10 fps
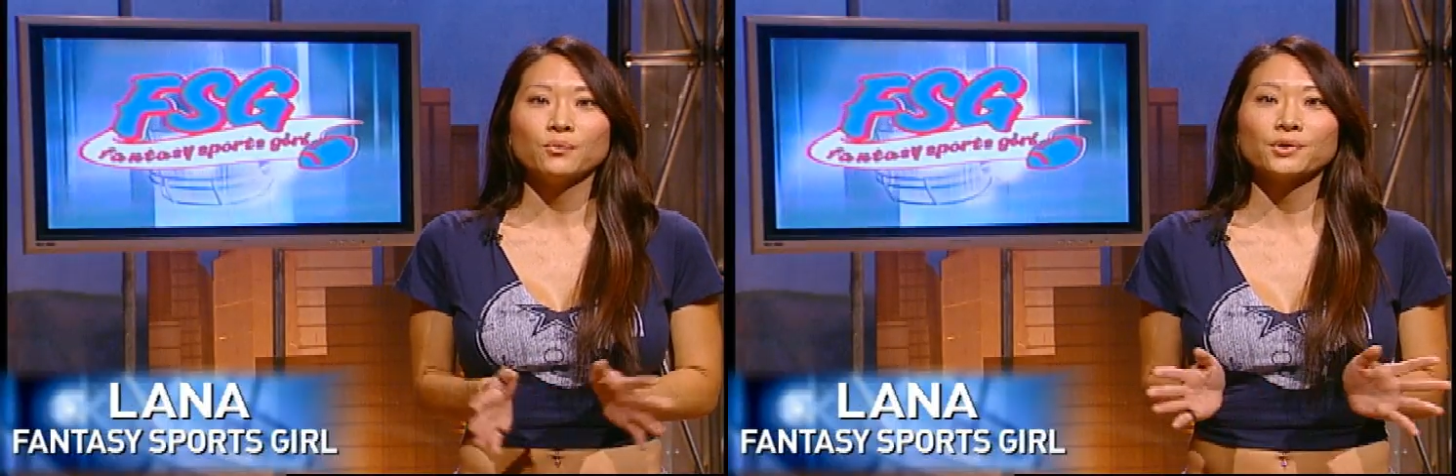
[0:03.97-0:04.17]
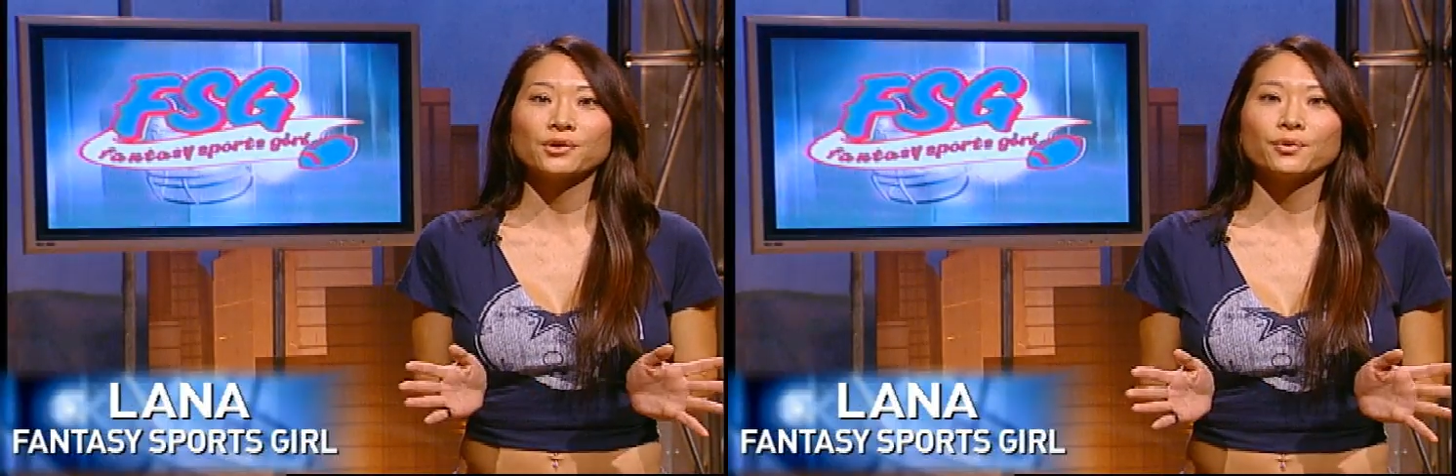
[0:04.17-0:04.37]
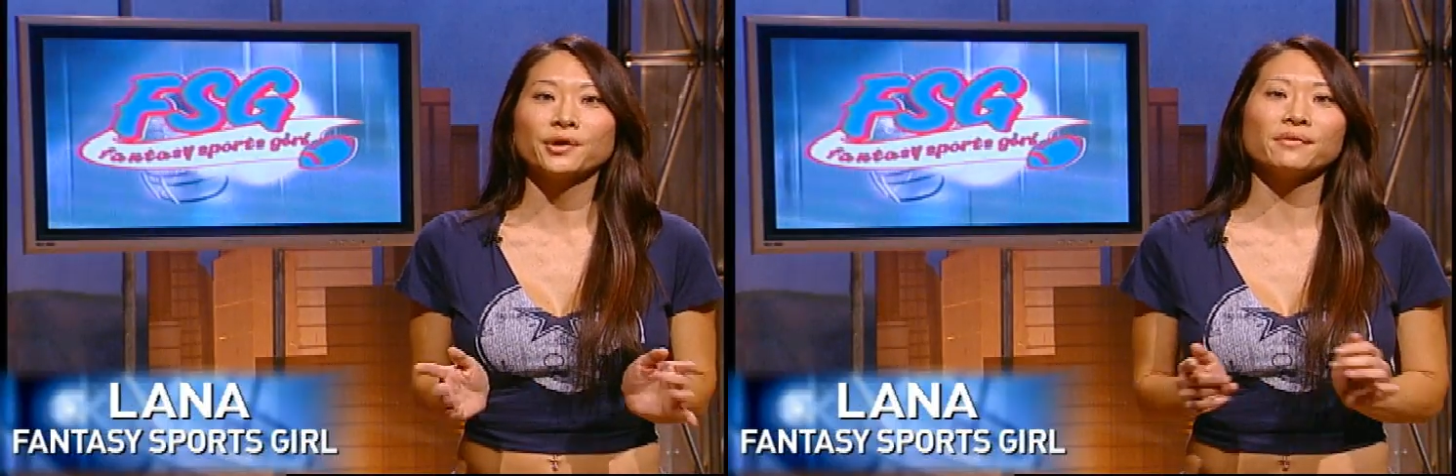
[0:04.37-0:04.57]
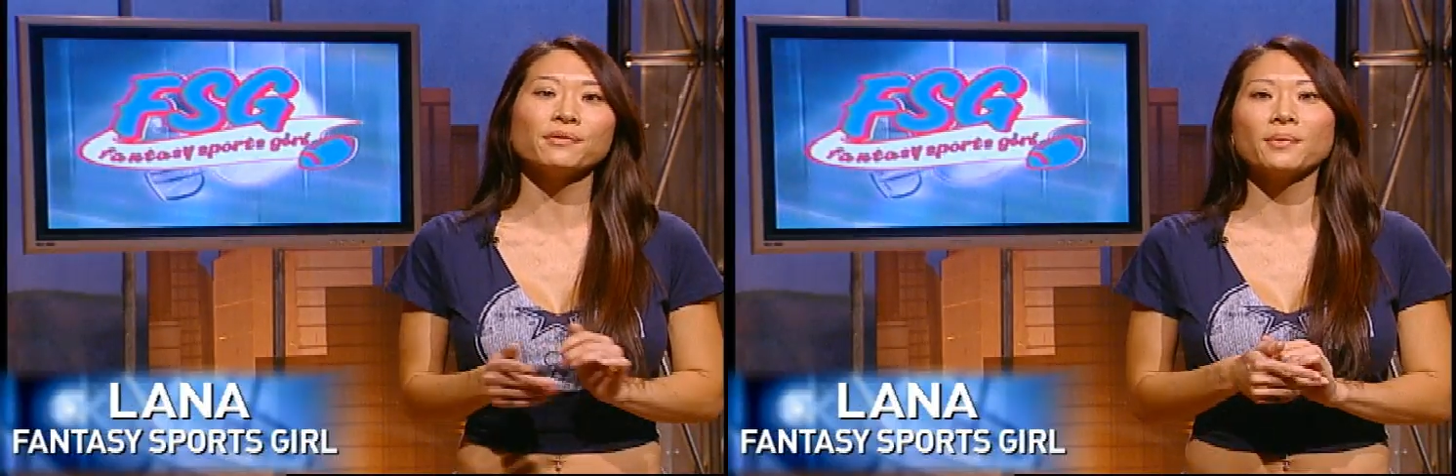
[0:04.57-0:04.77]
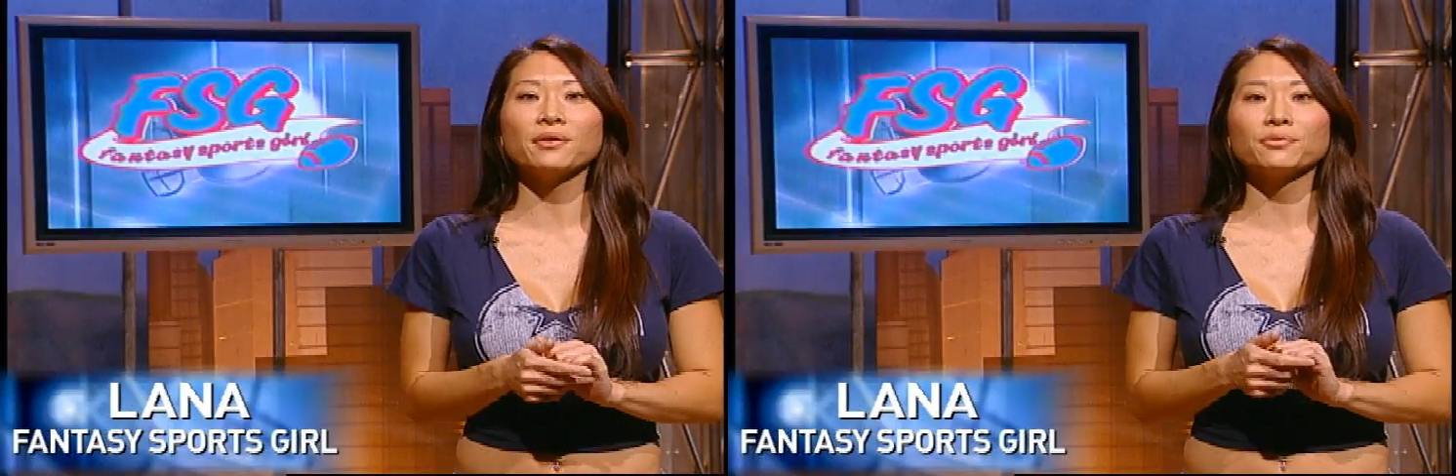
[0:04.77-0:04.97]
We're a quarter of
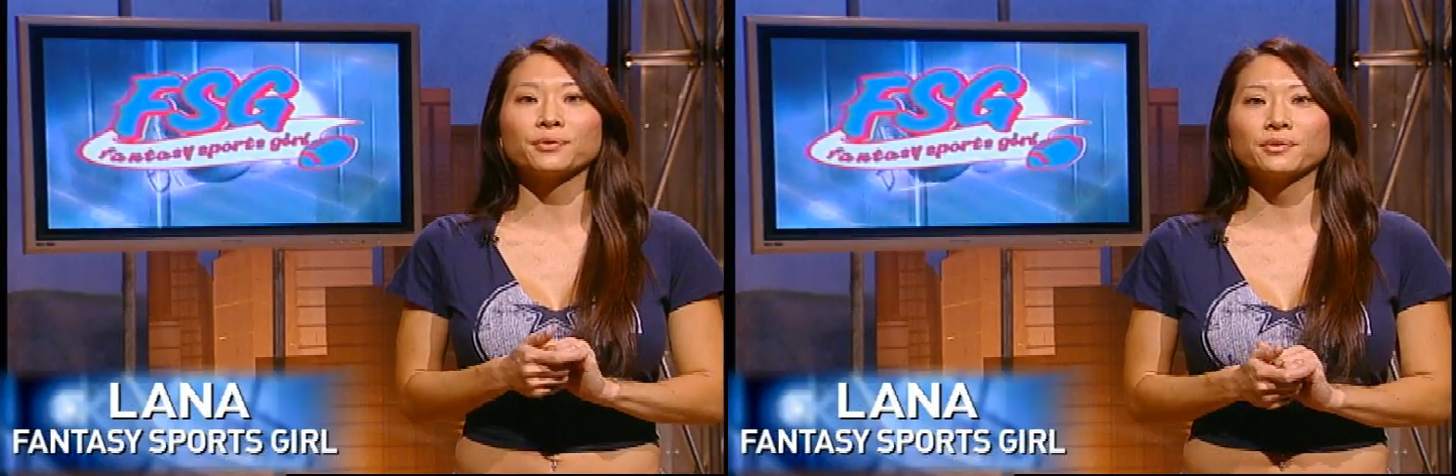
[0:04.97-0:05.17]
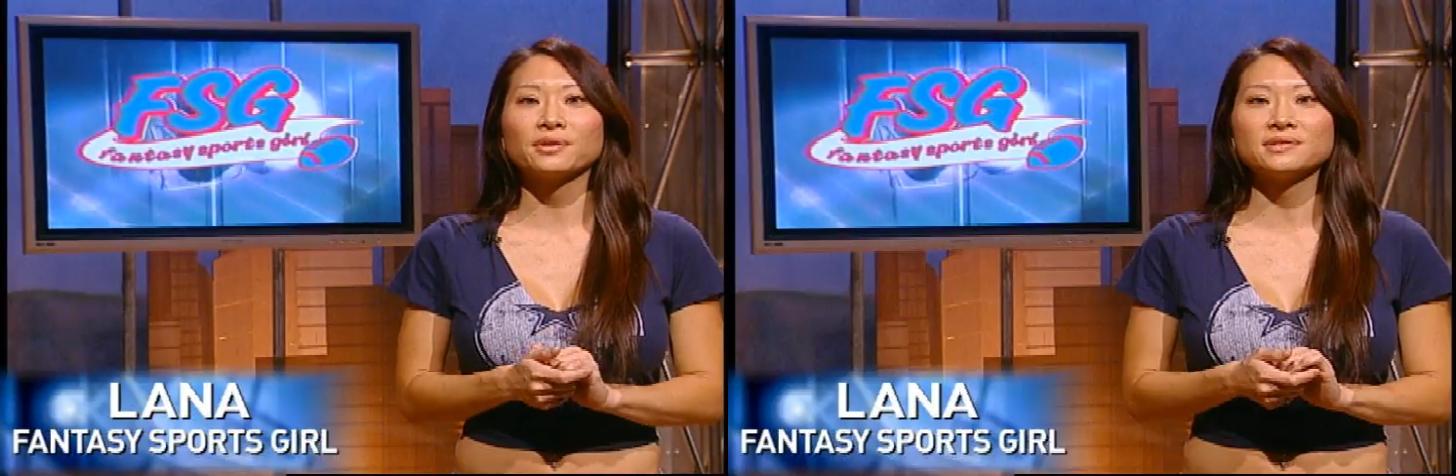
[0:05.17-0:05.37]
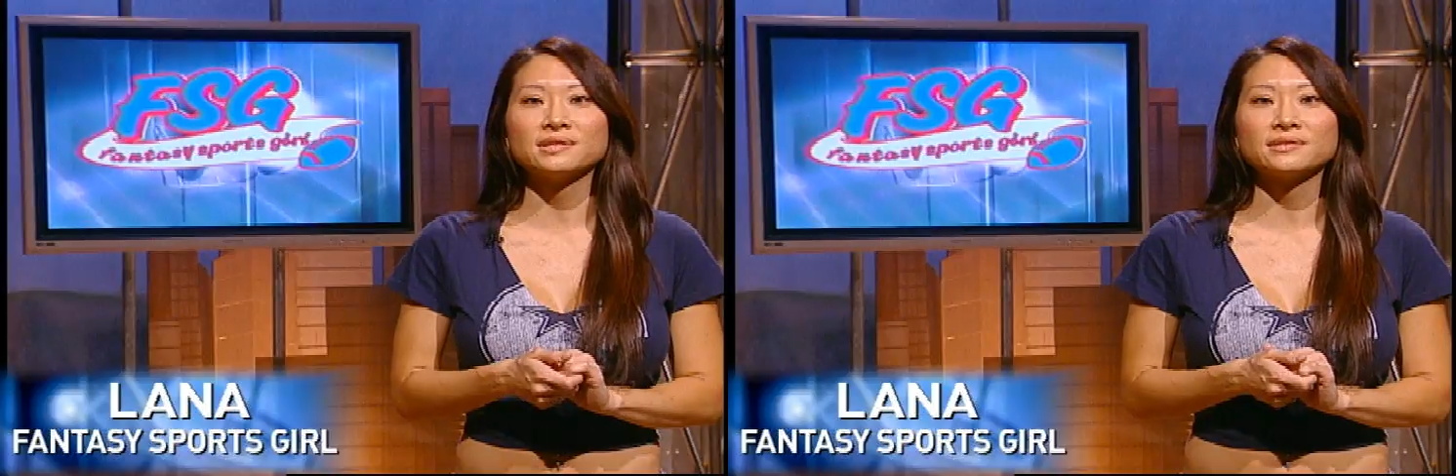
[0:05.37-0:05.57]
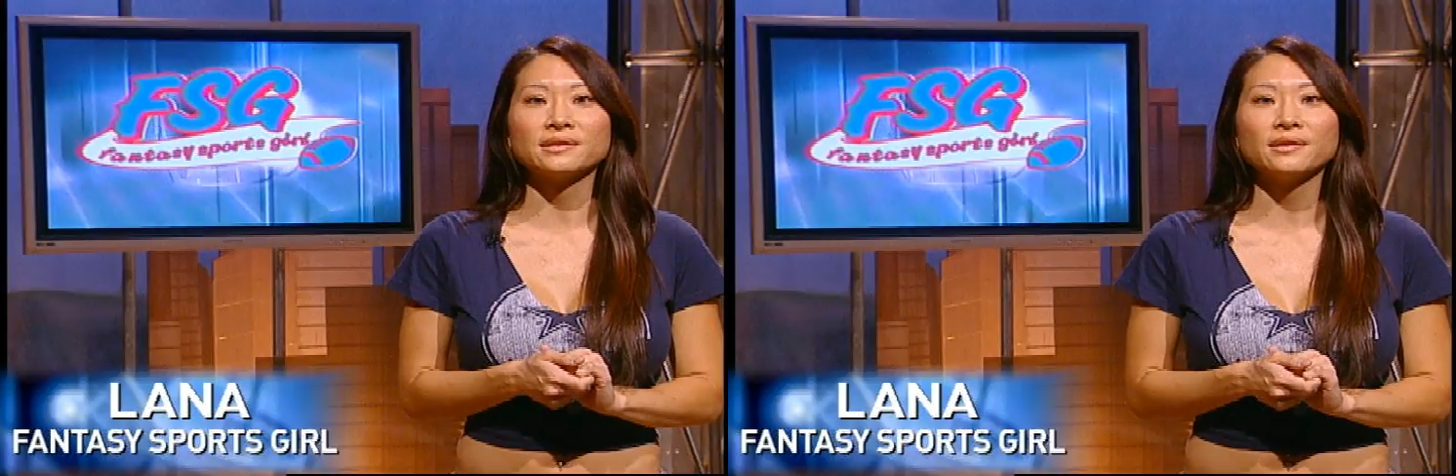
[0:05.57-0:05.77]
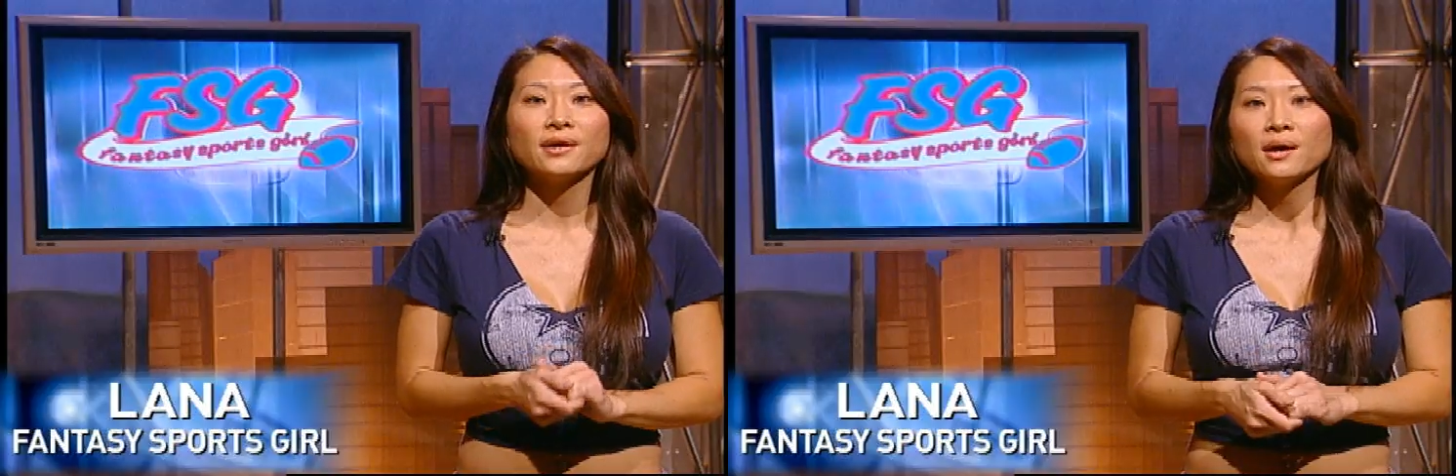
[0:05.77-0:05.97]
the way through the
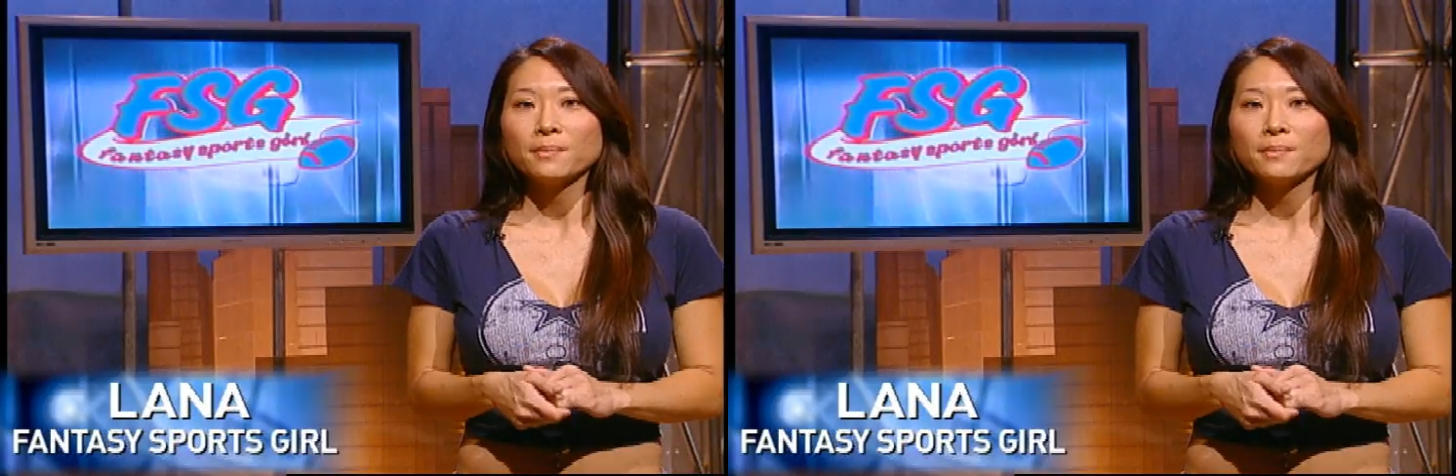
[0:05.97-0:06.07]
season,